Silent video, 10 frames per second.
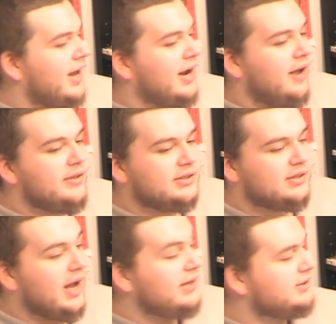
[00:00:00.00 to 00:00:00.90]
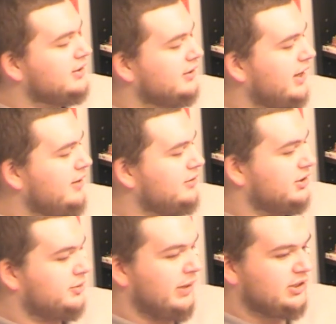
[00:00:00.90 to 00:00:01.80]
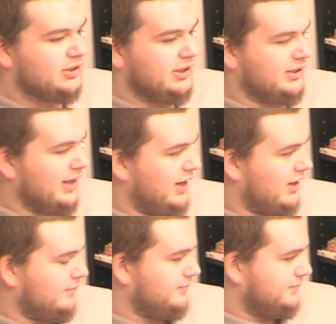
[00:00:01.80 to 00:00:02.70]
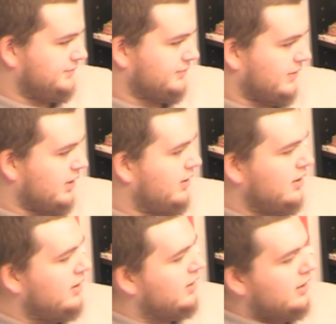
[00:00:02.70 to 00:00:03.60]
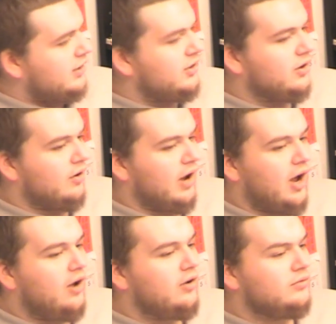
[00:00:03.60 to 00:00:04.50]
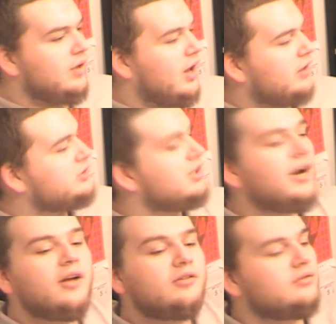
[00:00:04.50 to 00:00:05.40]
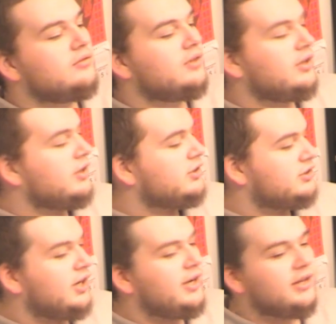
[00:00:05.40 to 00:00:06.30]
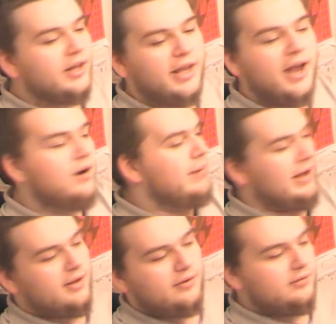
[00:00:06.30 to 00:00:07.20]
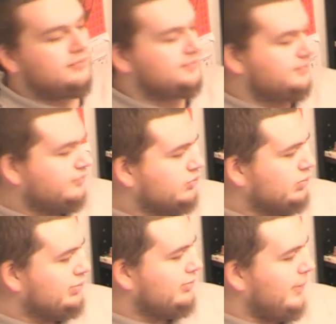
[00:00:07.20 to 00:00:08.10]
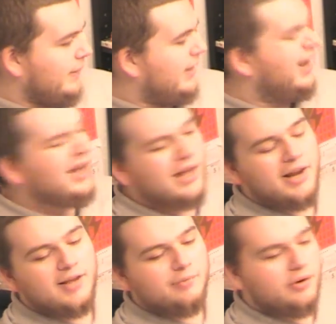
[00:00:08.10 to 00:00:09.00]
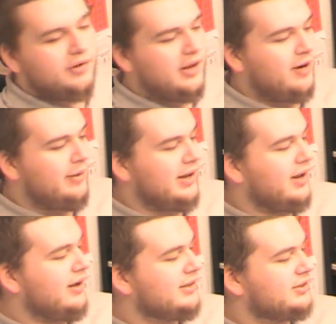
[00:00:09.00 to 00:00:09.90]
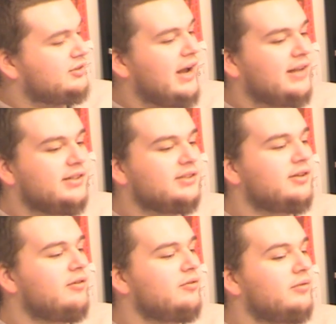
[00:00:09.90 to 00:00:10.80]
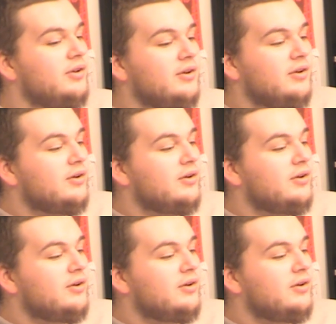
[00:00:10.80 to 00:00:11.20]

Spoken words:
And how this ties into language, especially, like, I'll start out studying, like, Arabic. And I'll kind of get bored with Arabic, and I'll get distracted, and someone